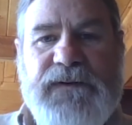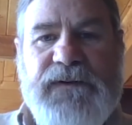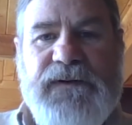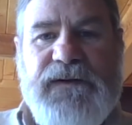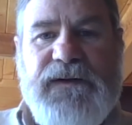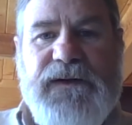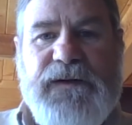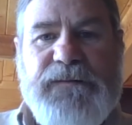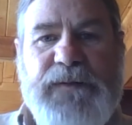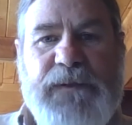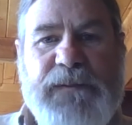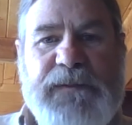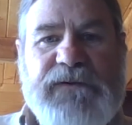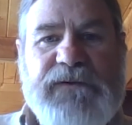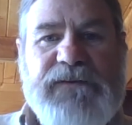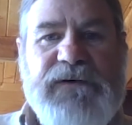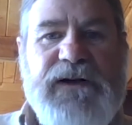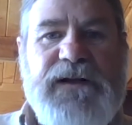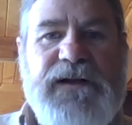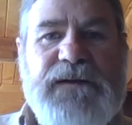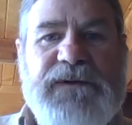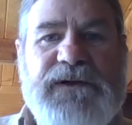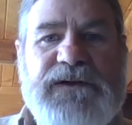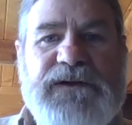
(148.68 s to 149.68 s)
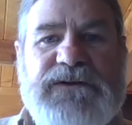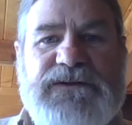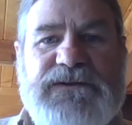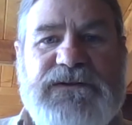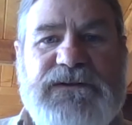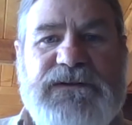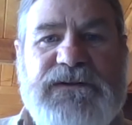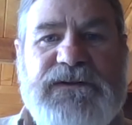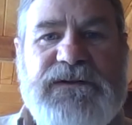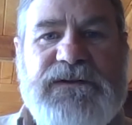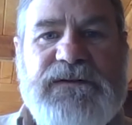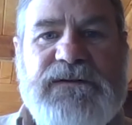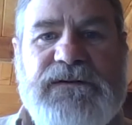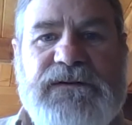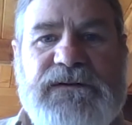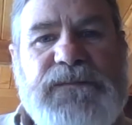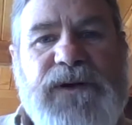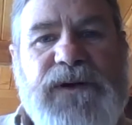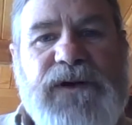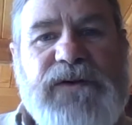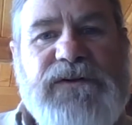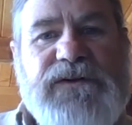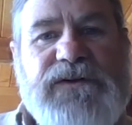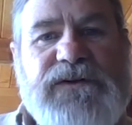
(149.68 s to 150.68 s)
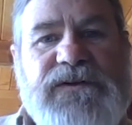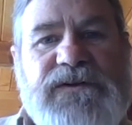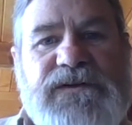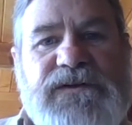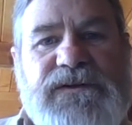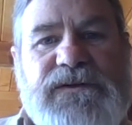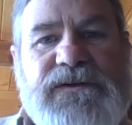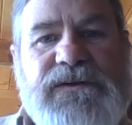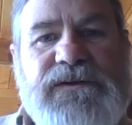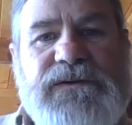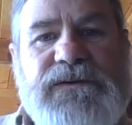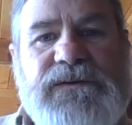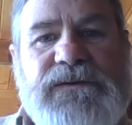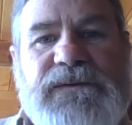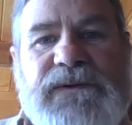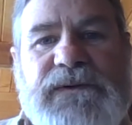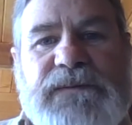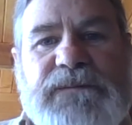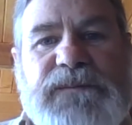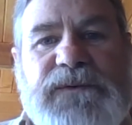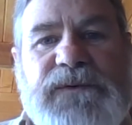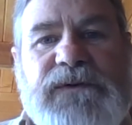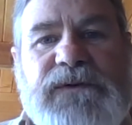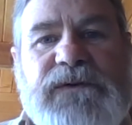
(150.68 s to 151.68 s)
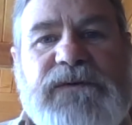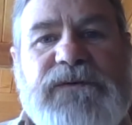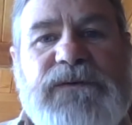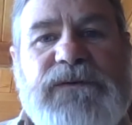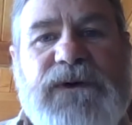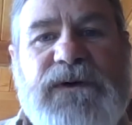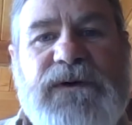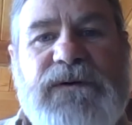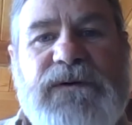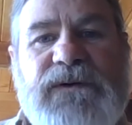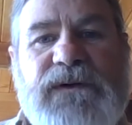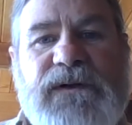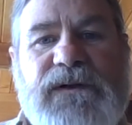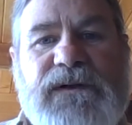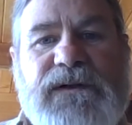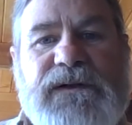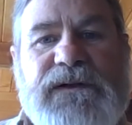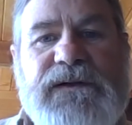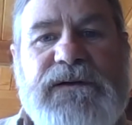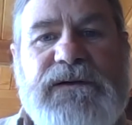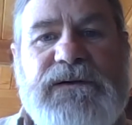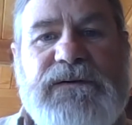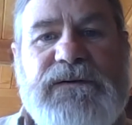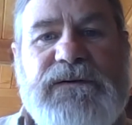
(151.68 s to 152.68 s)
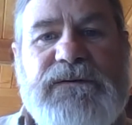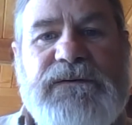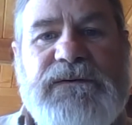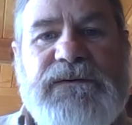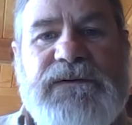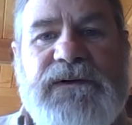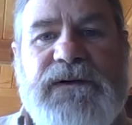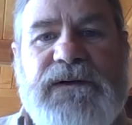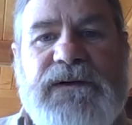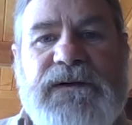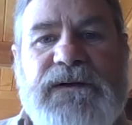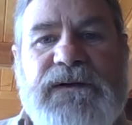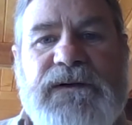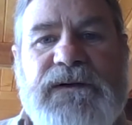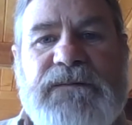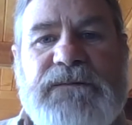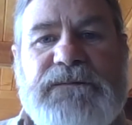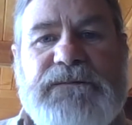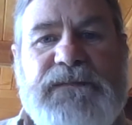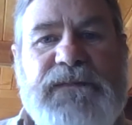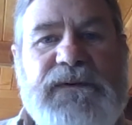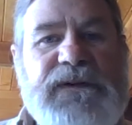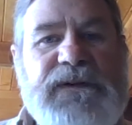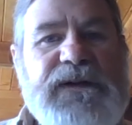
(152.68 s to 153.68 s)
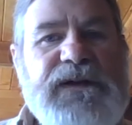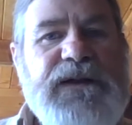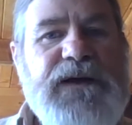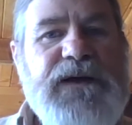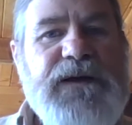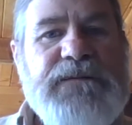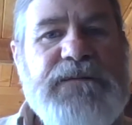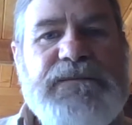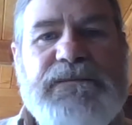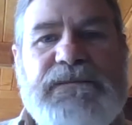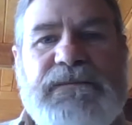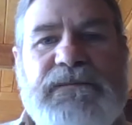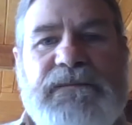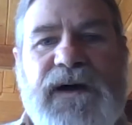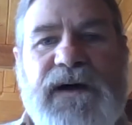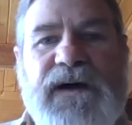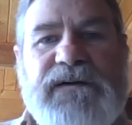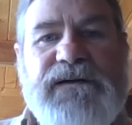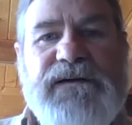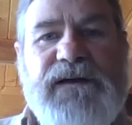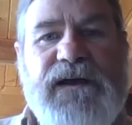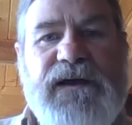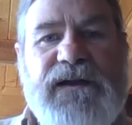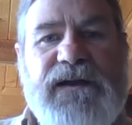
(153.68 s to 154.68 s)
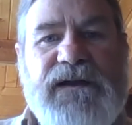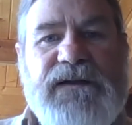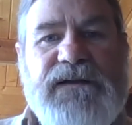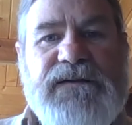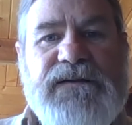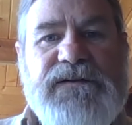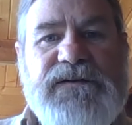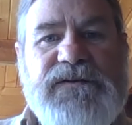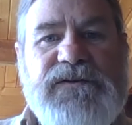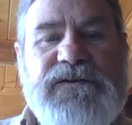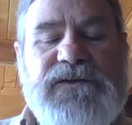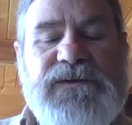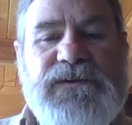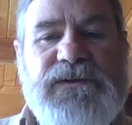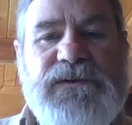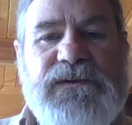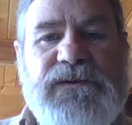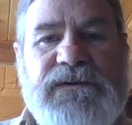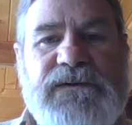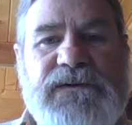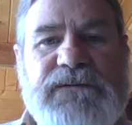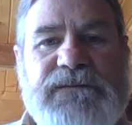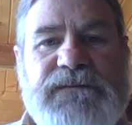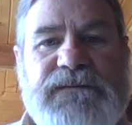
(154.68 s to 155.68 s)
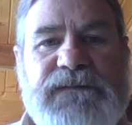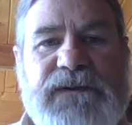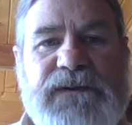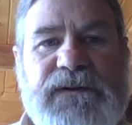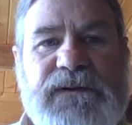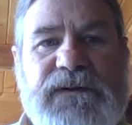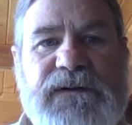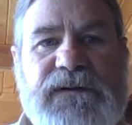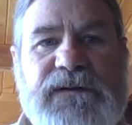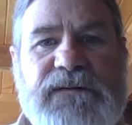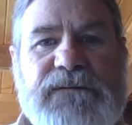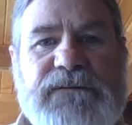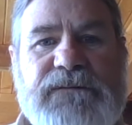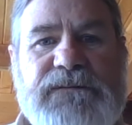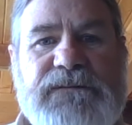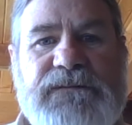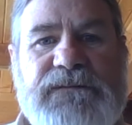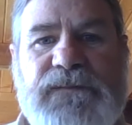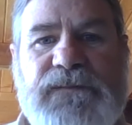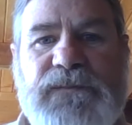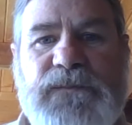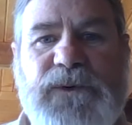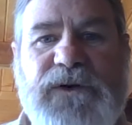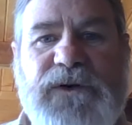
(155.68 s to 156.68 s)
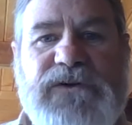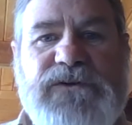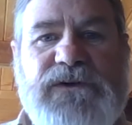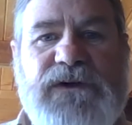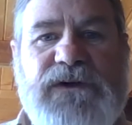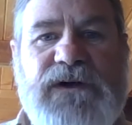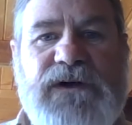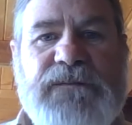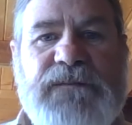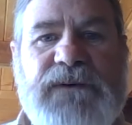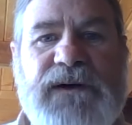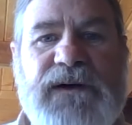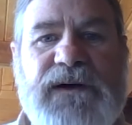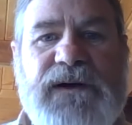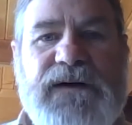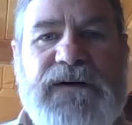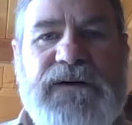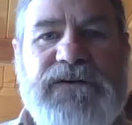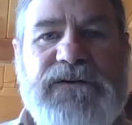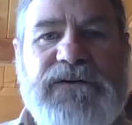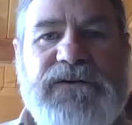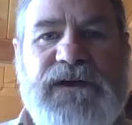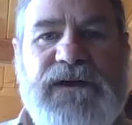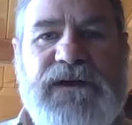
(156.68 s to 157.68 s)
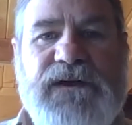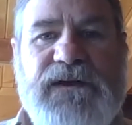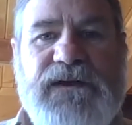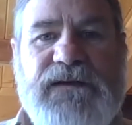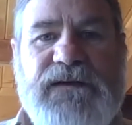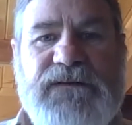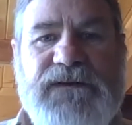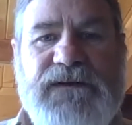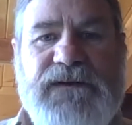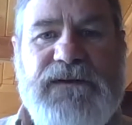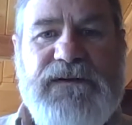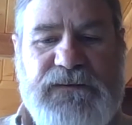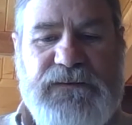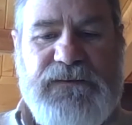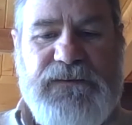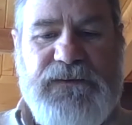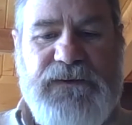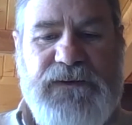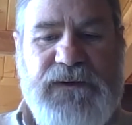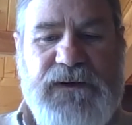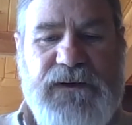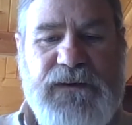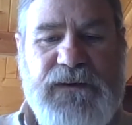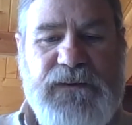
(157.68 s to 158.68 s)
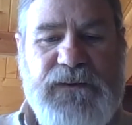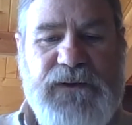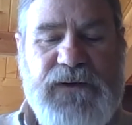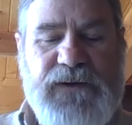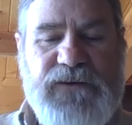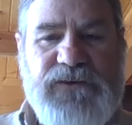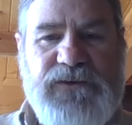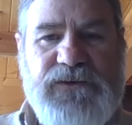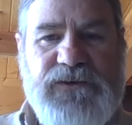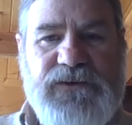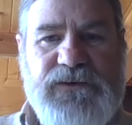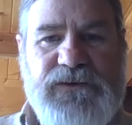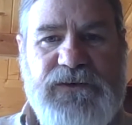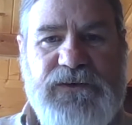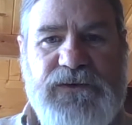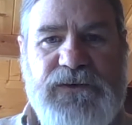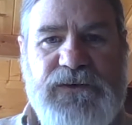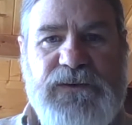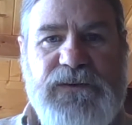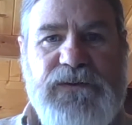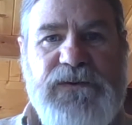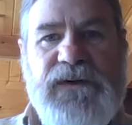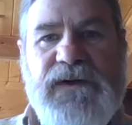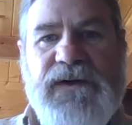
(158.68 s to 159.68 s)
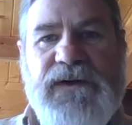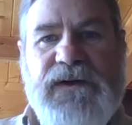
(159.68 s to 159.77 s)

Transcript: implement reclamation and projects to improve water quality or clean up mine tailings or waste rock piles, that kind of thing. We also do